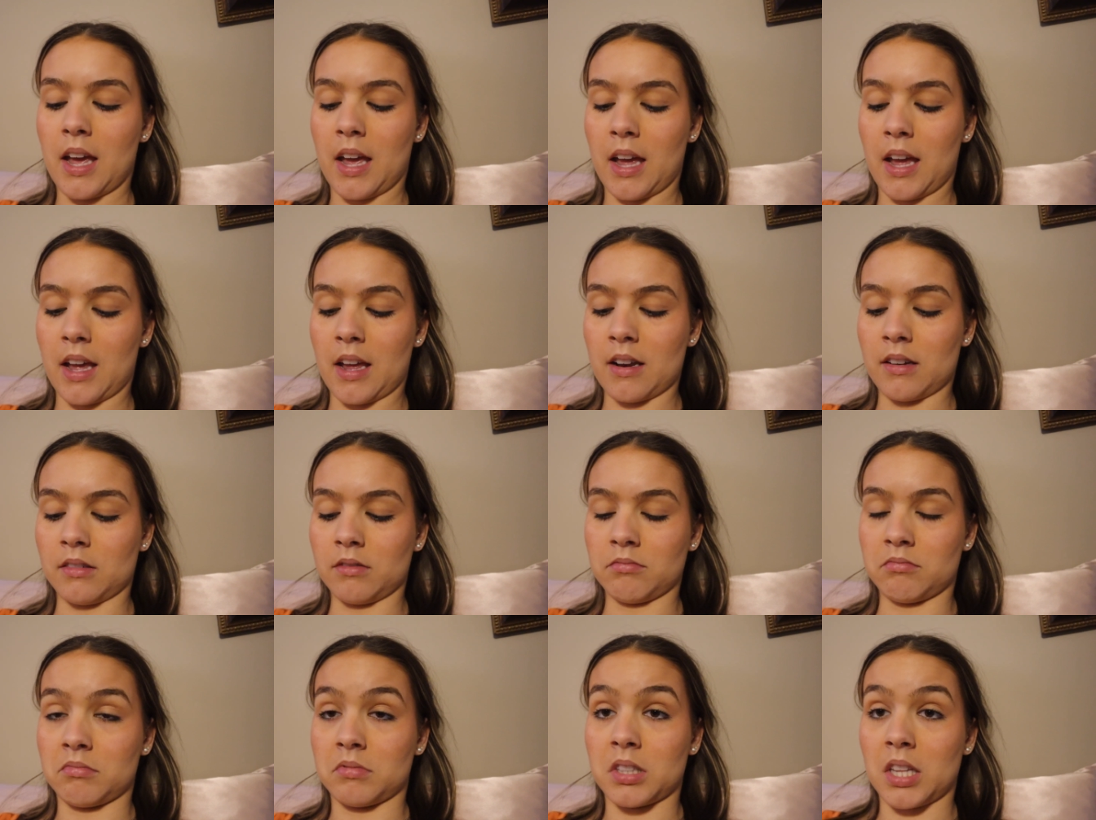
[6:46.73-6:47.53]

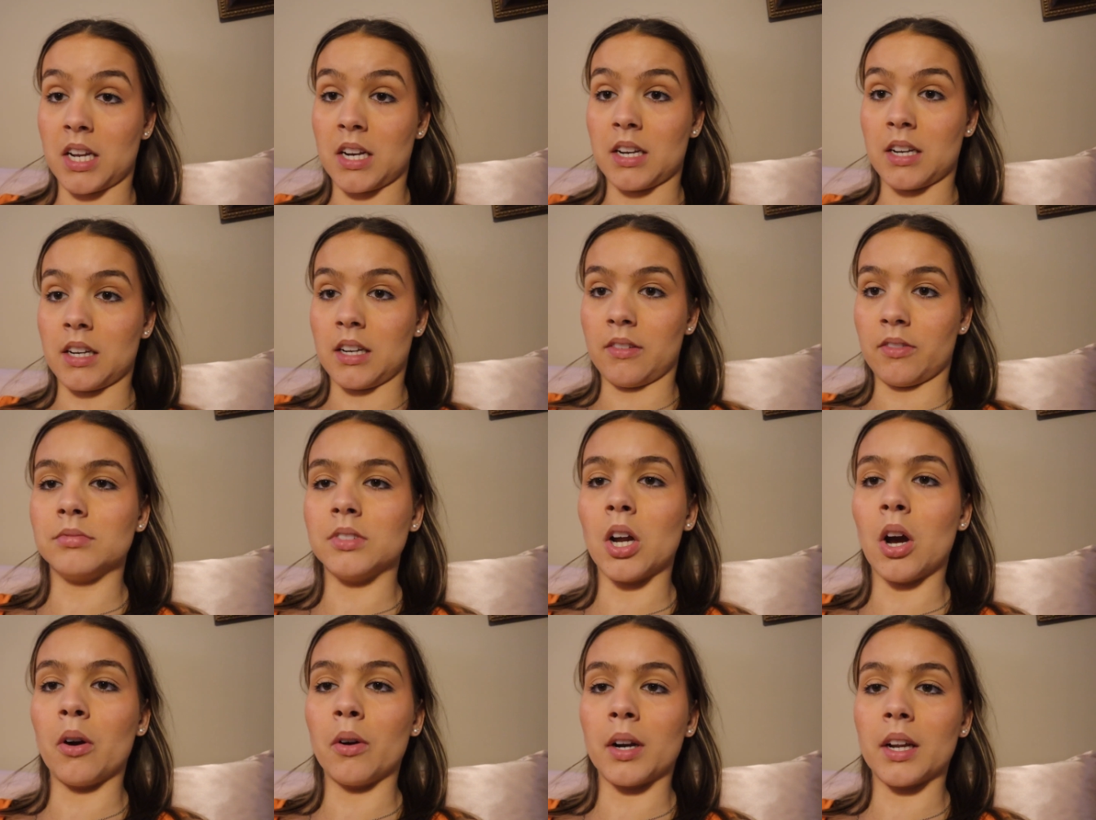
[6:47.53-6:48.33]
and they didn't
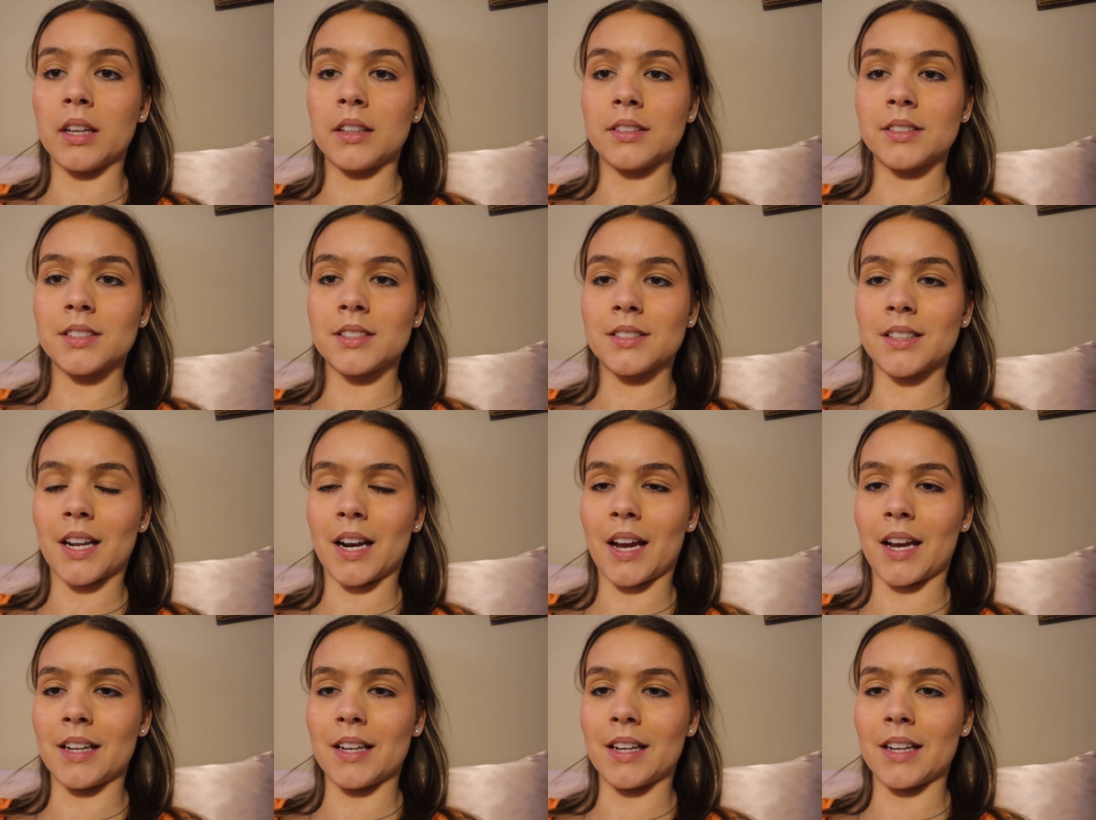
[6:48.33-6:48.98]
even notice that